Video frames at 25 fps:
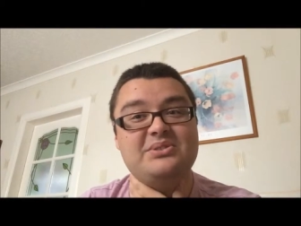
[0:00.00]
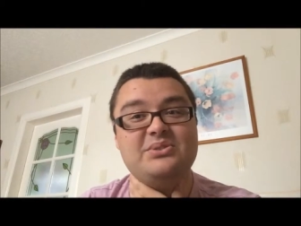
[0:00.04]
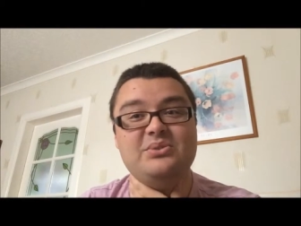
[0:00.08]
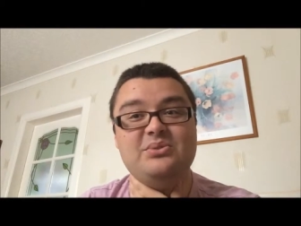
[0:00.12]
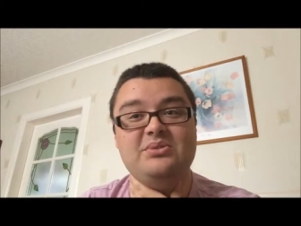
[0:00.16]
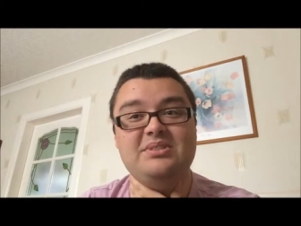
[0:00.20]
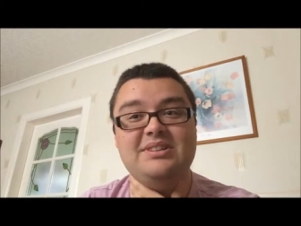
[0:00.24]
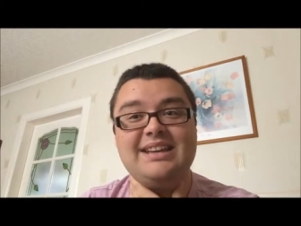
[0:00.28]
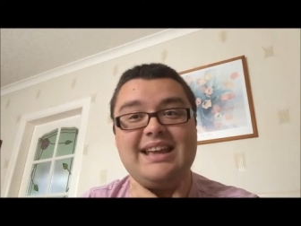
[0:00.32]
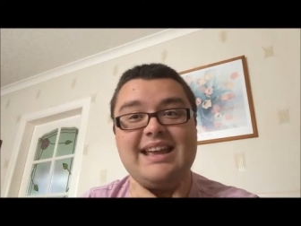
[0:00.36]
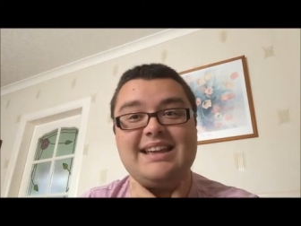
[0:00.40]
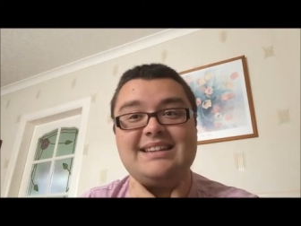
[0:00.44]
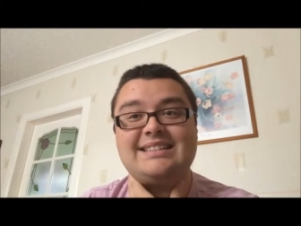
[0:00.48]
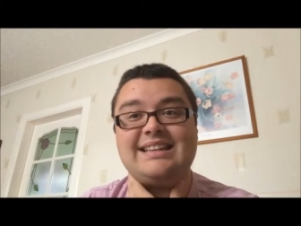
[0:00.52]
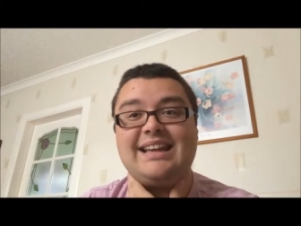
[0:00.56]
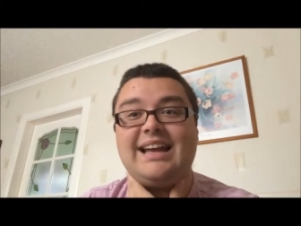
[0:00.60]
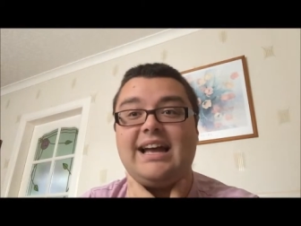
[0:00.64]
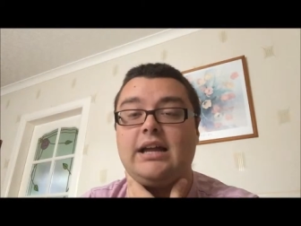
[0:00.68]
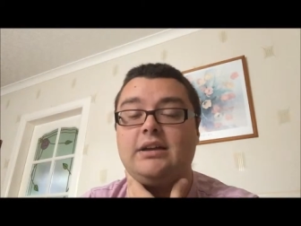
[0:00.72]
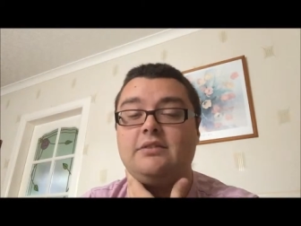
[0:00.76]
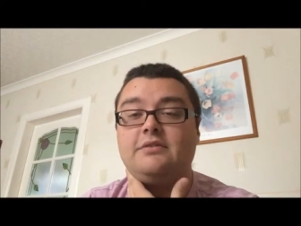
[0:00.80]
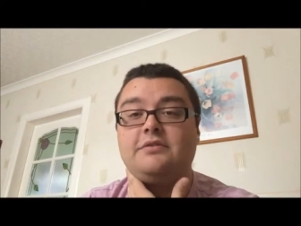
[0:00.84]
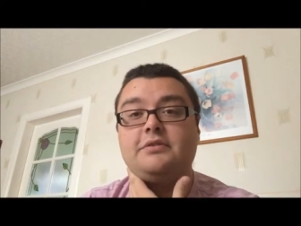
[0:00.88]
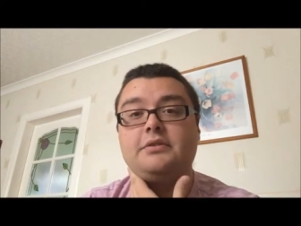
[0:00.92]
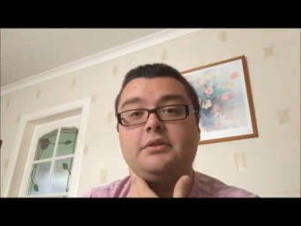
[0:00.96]
It only gets a
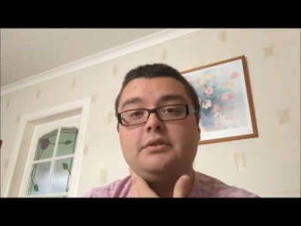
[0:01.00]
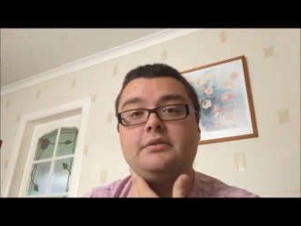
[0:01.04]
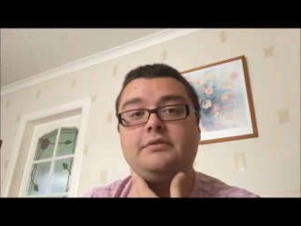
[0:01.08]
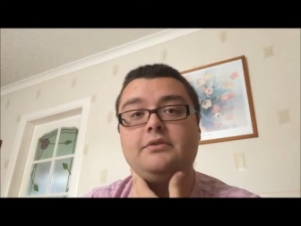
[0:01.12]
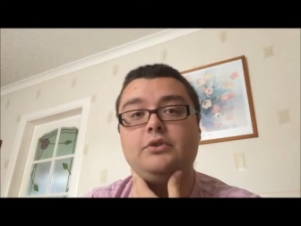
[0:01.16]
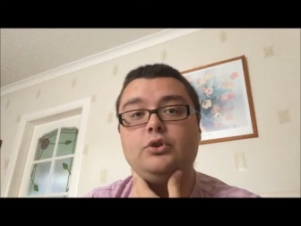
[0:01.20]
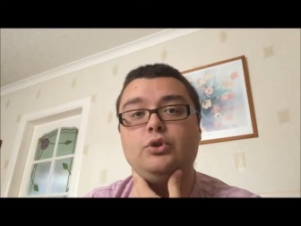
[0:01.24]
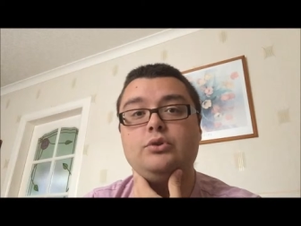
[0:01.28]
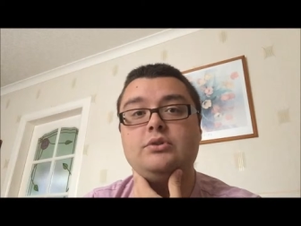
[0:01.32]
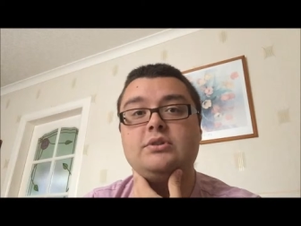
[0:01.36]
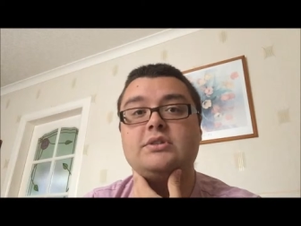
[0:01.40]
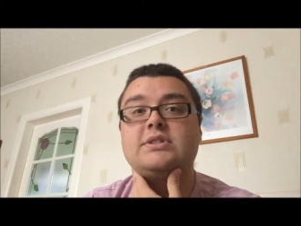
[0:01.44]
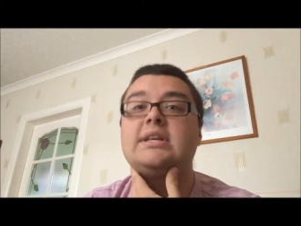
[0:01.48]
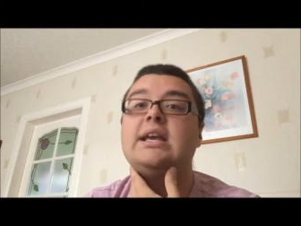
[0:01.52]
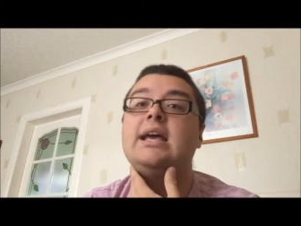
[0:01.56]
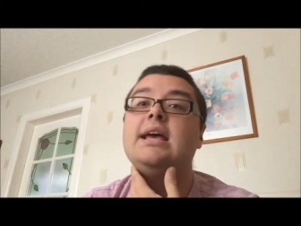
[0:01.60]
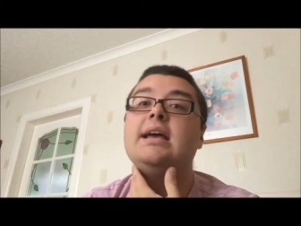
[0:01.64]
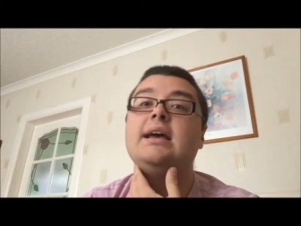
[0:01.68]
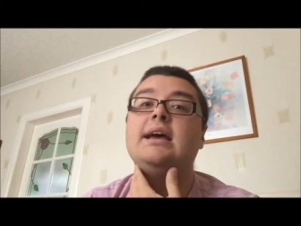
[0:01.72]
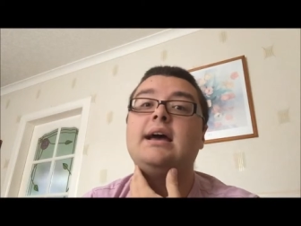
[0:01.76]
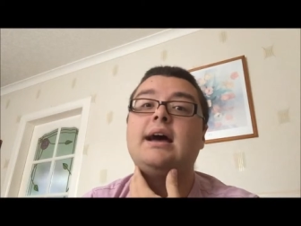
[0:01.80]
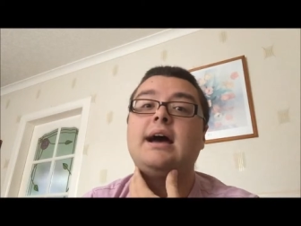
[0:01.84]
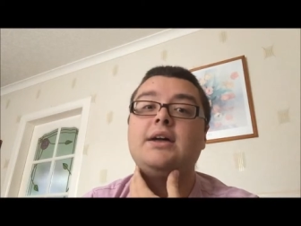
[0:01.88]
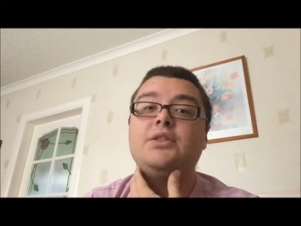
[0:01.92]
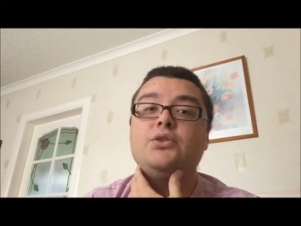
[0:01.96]
handful of views.
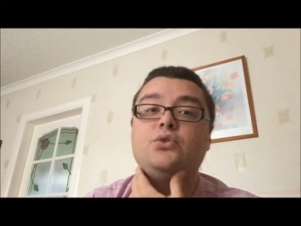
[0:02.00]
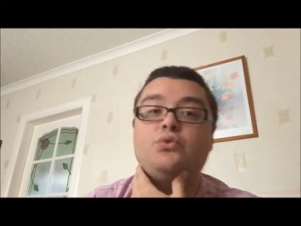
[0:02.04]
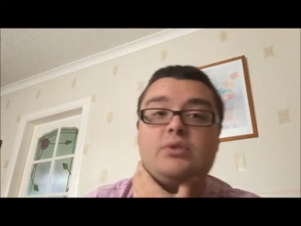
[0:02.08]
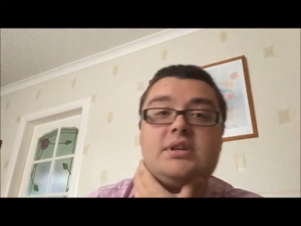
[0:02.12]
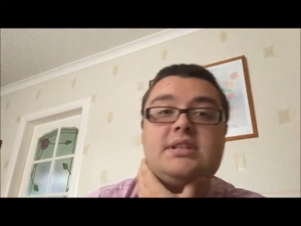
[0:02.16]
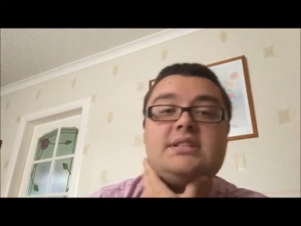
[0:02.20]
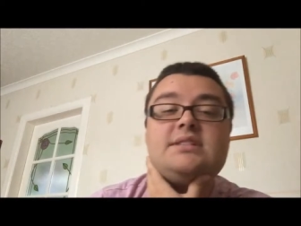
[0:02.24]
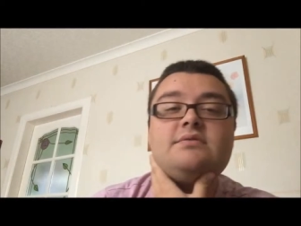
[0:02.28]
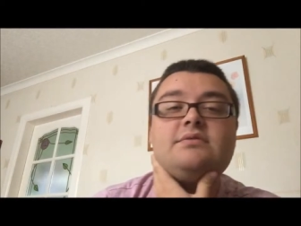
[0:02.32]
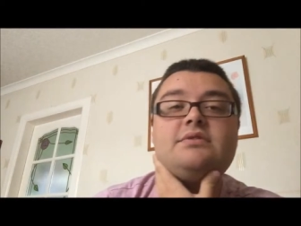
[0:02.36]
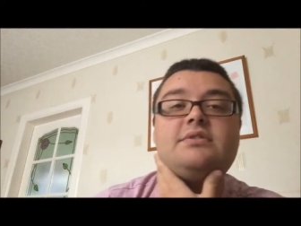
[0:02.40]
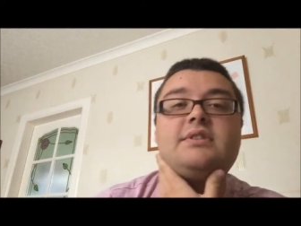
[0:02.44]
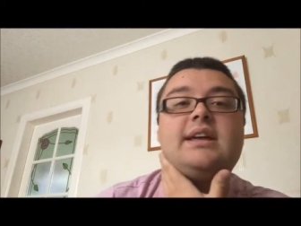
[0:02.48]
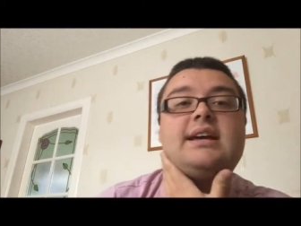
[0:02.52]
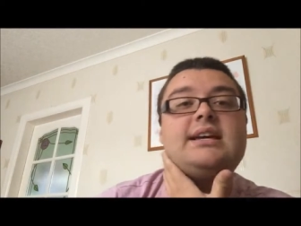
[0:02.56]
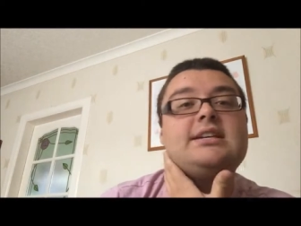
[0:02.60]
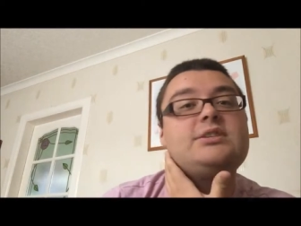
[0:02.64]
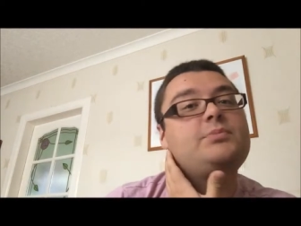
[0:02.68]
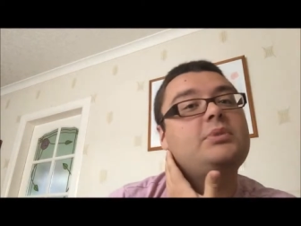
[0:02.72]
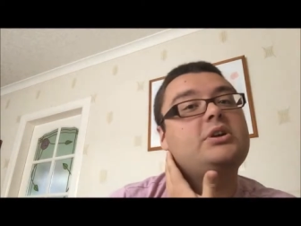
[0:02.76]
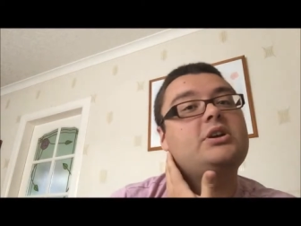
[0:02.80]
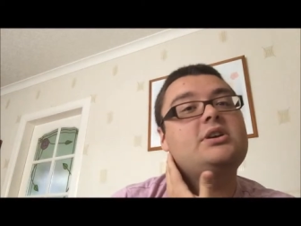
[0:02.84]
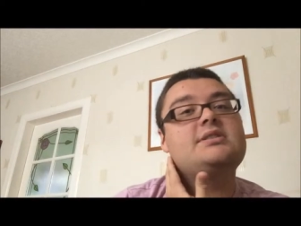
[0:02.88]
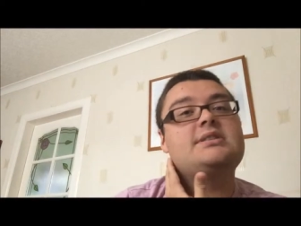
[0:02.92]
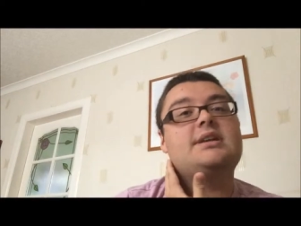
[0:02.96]
And the reason for that is
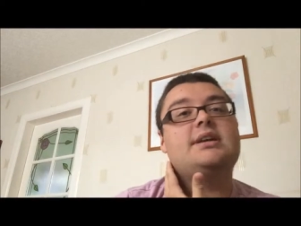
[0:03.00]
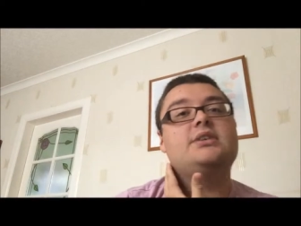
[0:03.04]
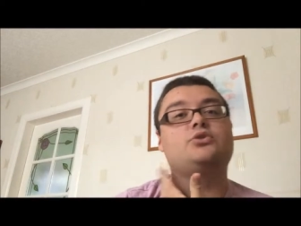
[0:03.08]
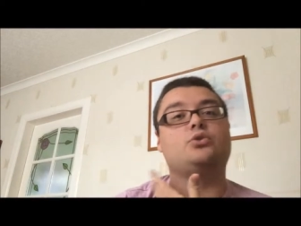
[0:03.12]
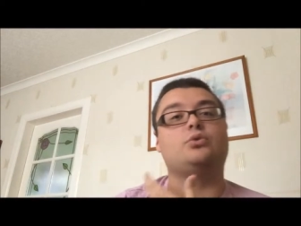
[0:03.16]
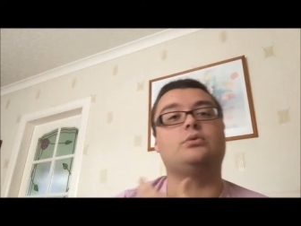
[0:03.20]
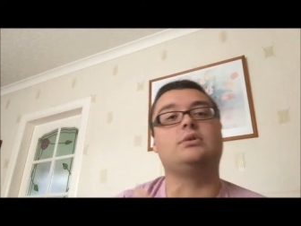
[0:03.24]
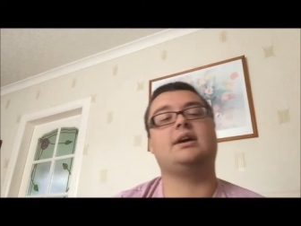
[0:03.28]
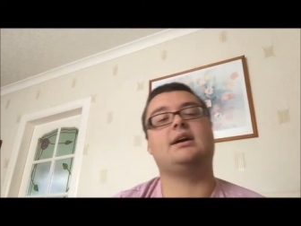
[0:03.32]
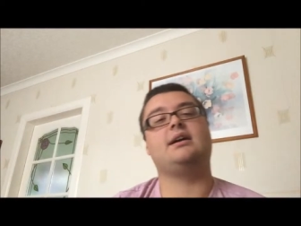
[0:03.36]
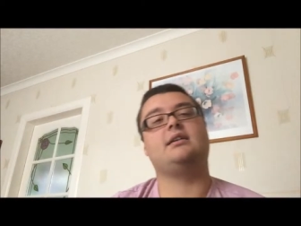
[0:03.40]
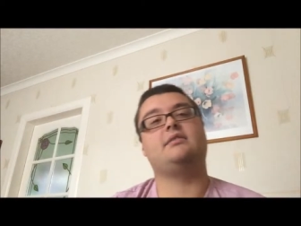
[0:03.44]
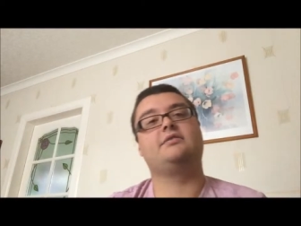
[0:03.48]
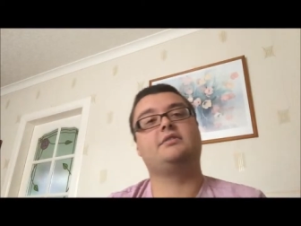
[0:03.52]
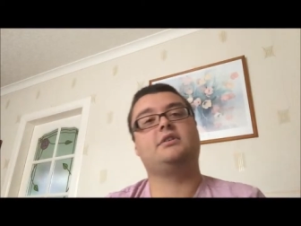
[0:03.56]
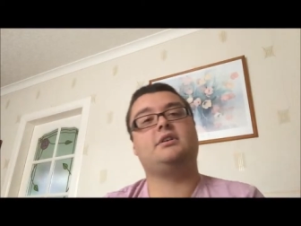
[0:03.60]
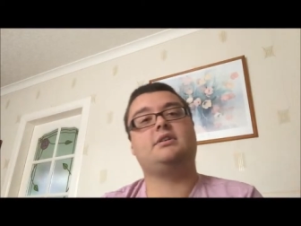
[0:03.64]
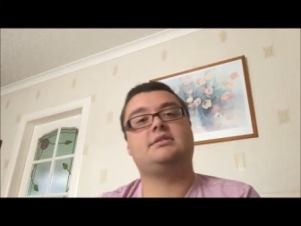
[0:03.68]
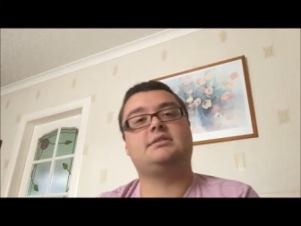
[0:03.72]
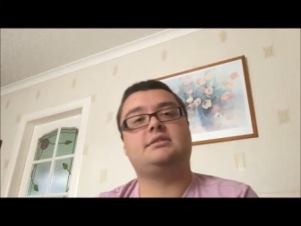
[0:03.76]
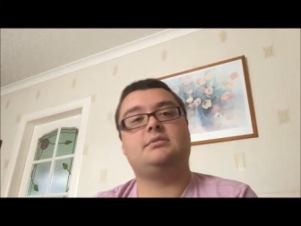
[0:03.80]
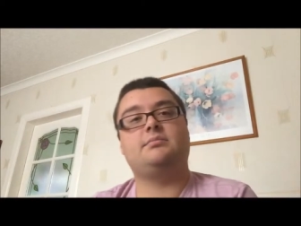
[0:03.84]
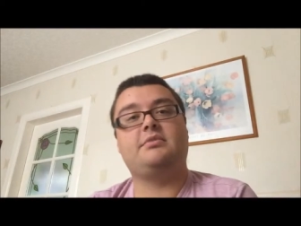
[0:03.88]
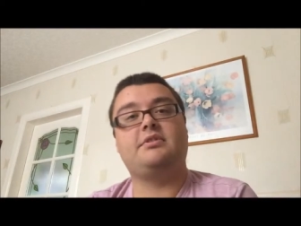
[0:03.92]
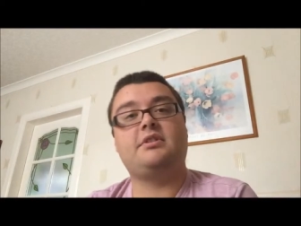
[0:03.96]
because I don't have
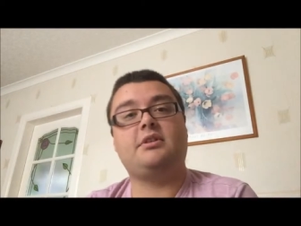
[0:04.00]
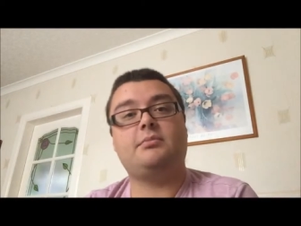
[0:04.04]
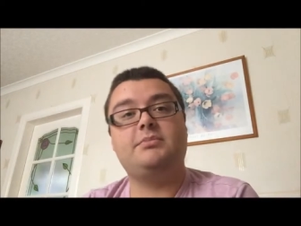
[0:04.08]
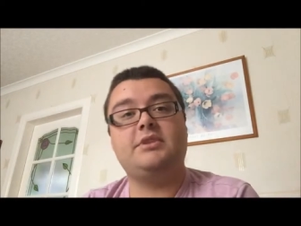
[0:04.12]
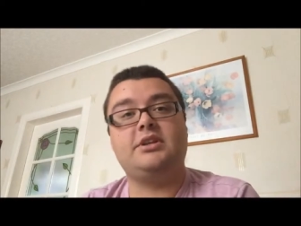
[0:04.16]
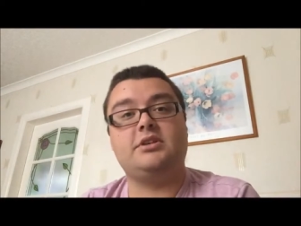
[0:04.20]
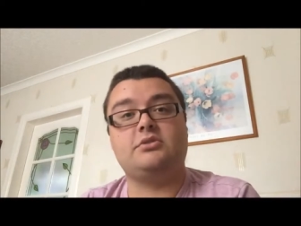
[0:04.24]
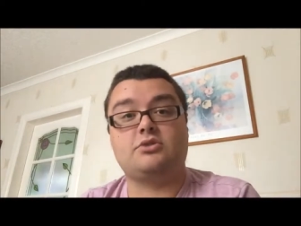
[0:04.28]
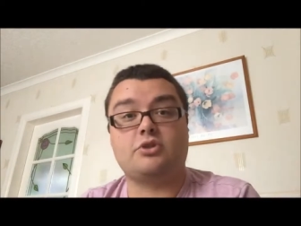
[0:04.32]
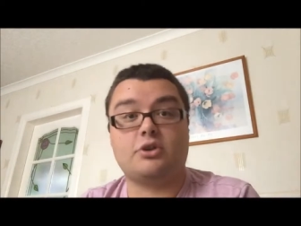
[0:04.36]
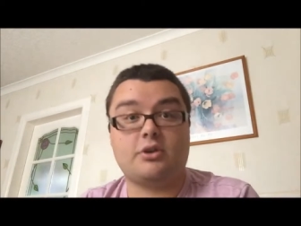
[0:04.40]
custom thumbnails,